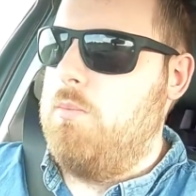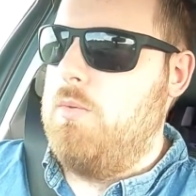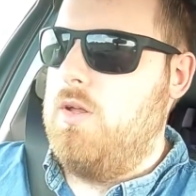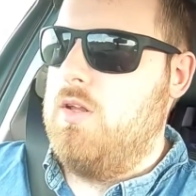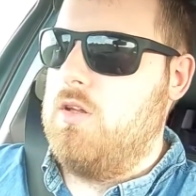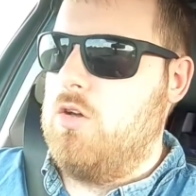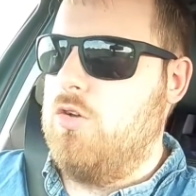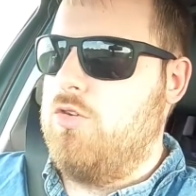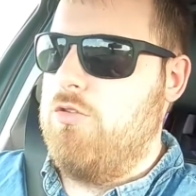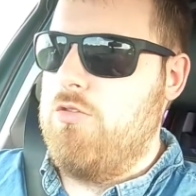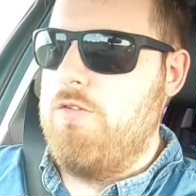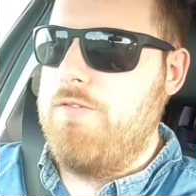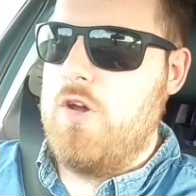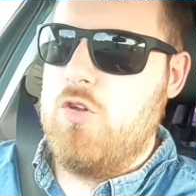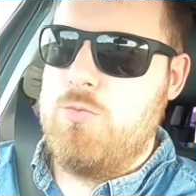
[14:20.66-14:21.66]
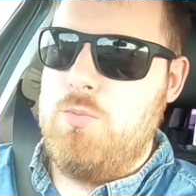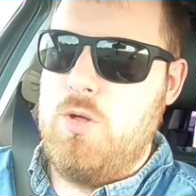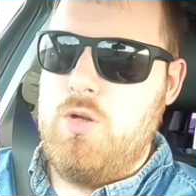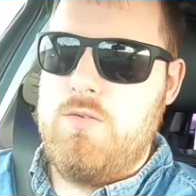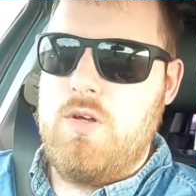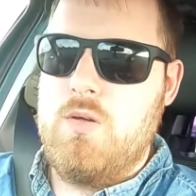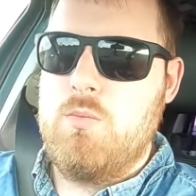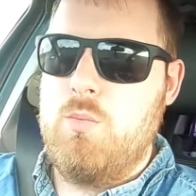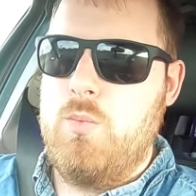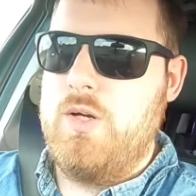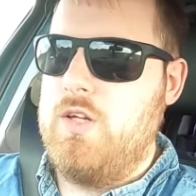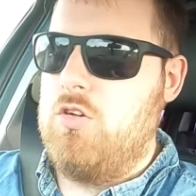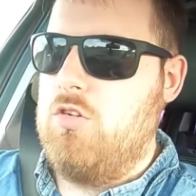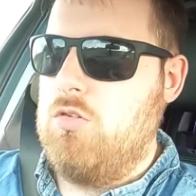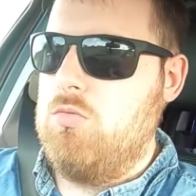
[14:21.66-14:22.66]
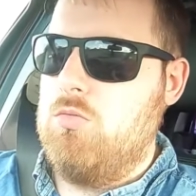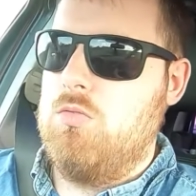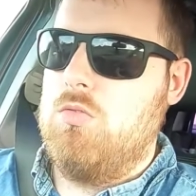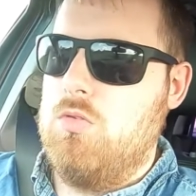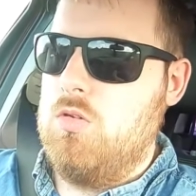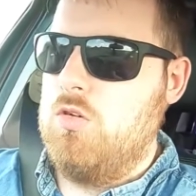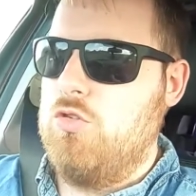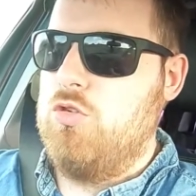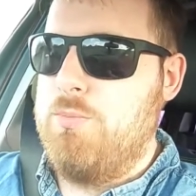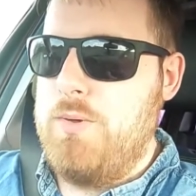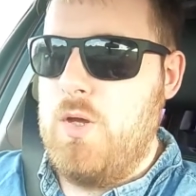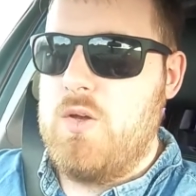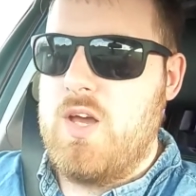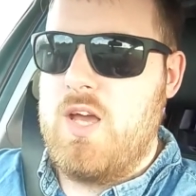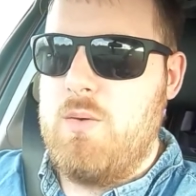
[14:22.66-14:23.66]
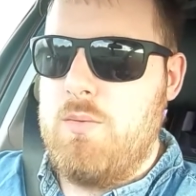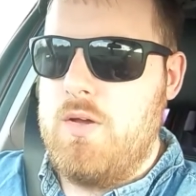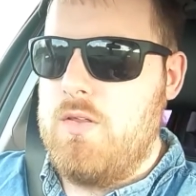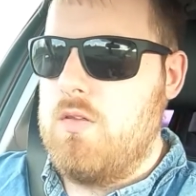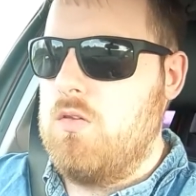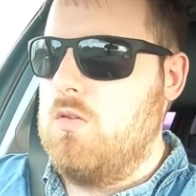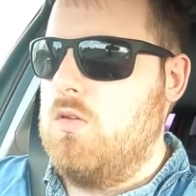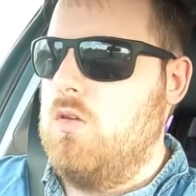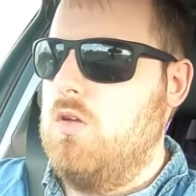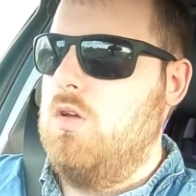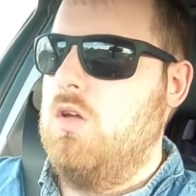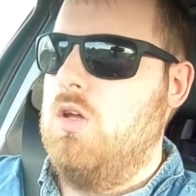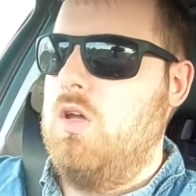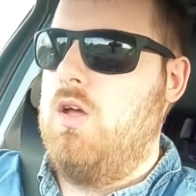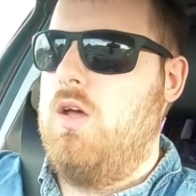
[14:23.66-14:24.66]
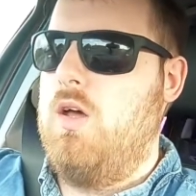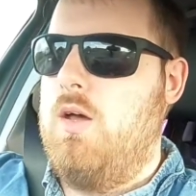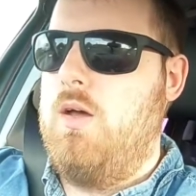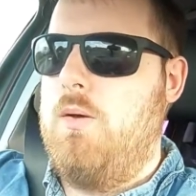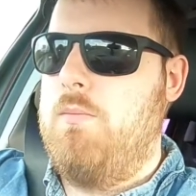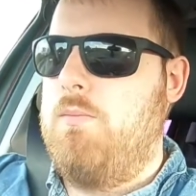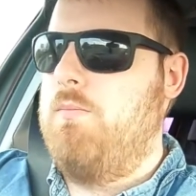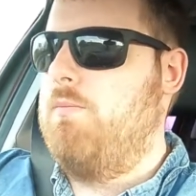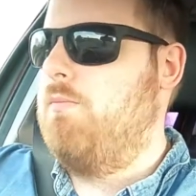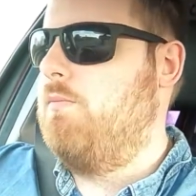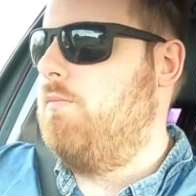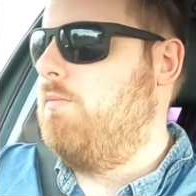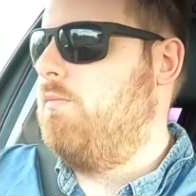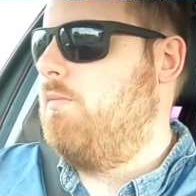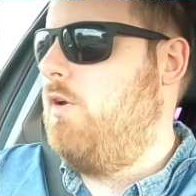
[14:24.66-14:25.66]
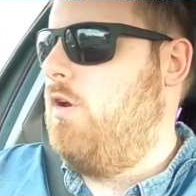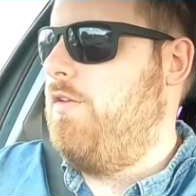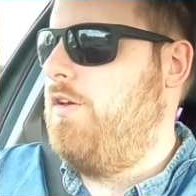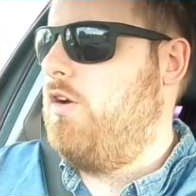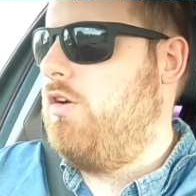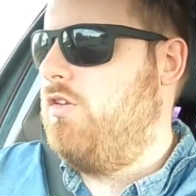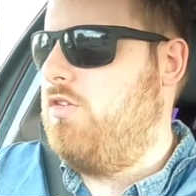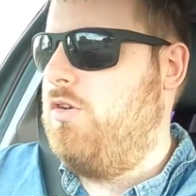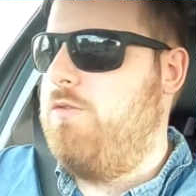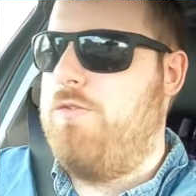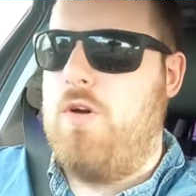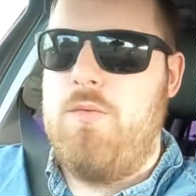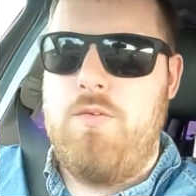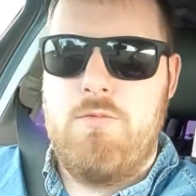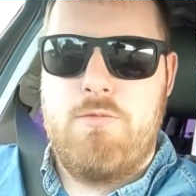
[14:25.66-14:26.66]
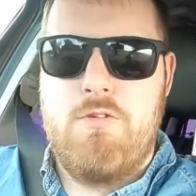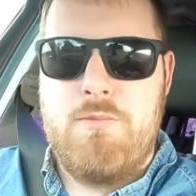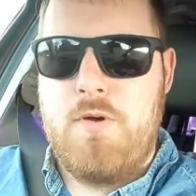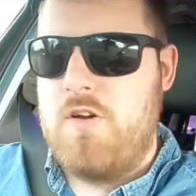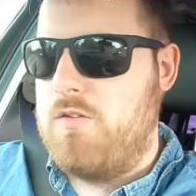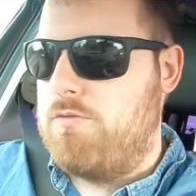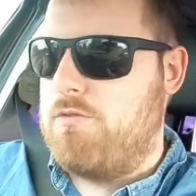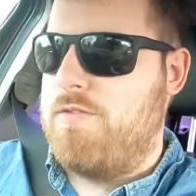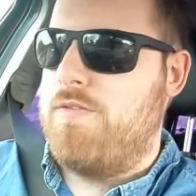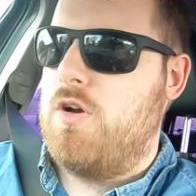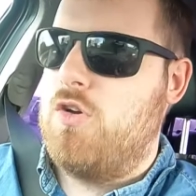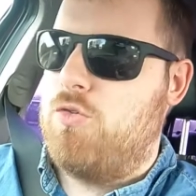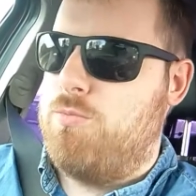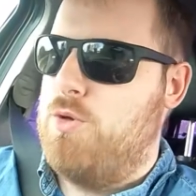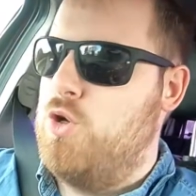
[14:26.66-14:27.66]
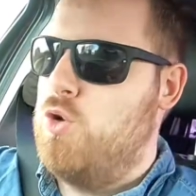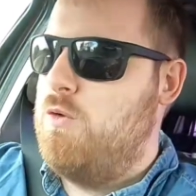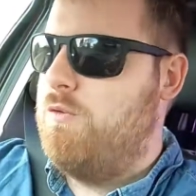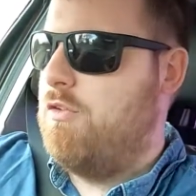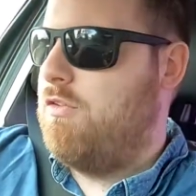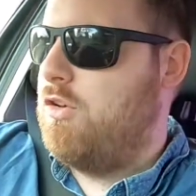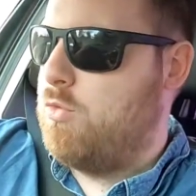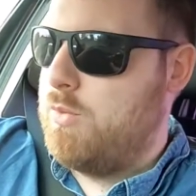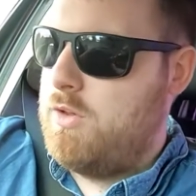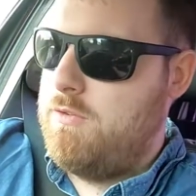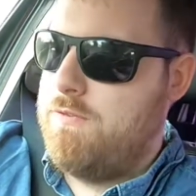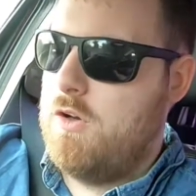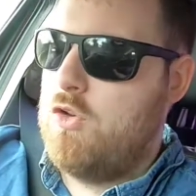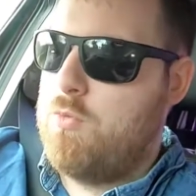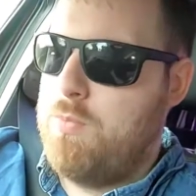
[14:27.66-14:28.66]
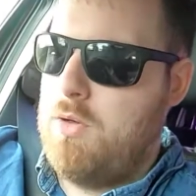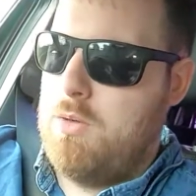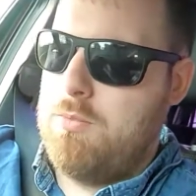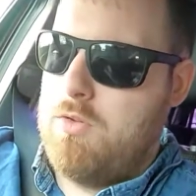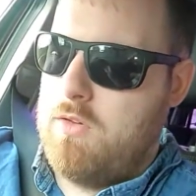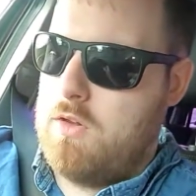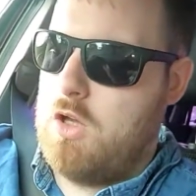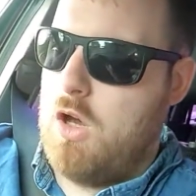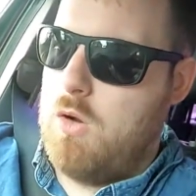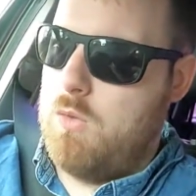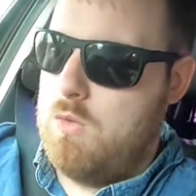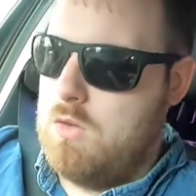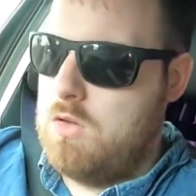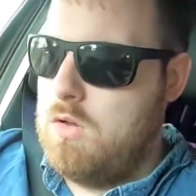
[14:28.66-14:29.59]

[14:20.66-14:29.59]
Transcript: You've got to do reverse manoeuvre, which should be okay with. The only thing I do find with the reverse manoeuvre is when you first pull up to the cone